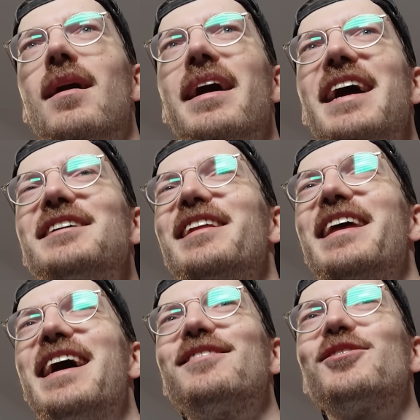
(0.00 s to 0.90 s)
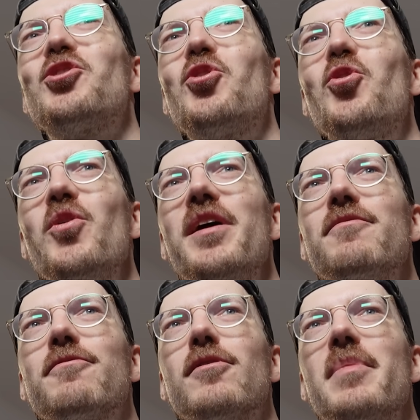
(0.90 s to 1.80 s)
I actually entered all
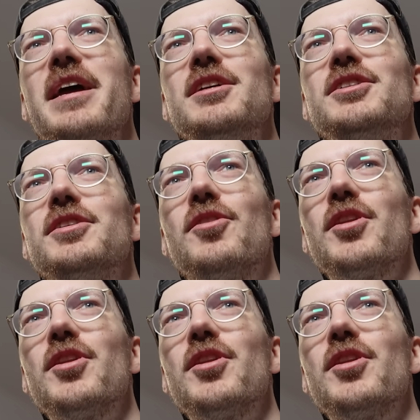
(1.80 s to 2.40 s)
information